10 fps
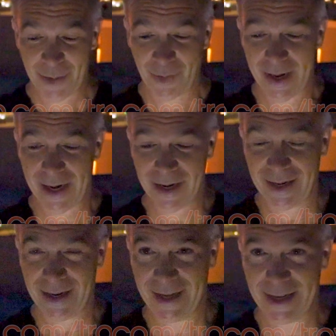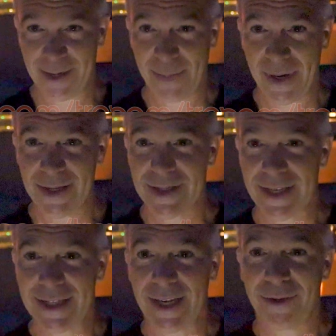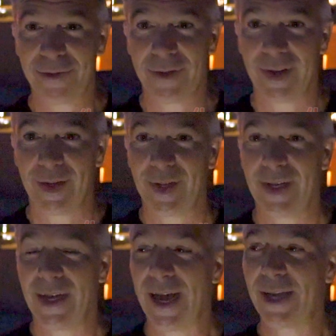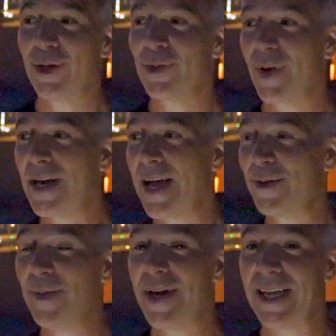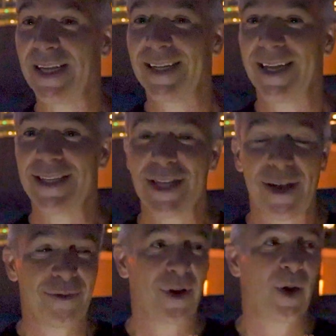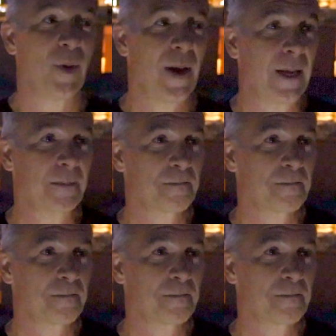where it appears as if I could run out of money. It's not far away.